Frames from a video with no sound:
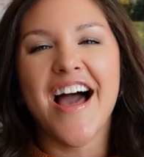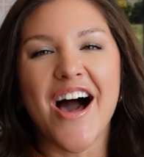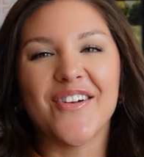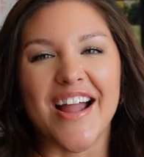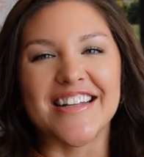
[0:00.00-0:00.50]

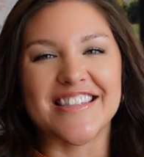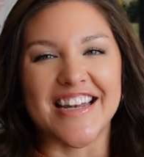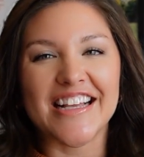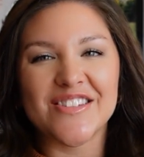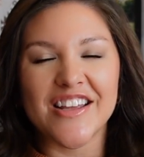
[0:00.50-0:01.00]
All right, the
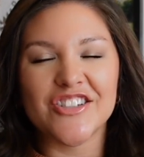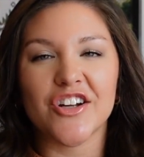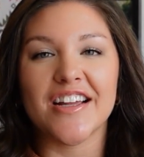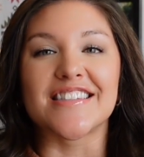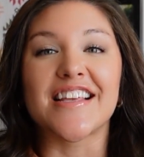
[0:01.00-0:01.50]
next feature
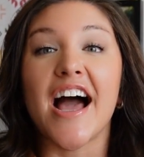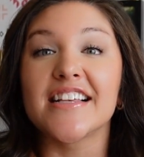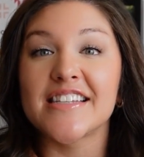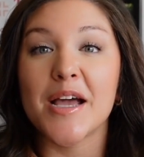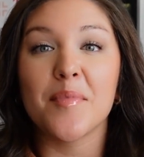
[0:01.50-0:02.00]
is
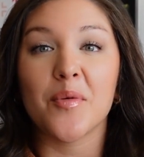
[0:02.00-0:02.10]
custom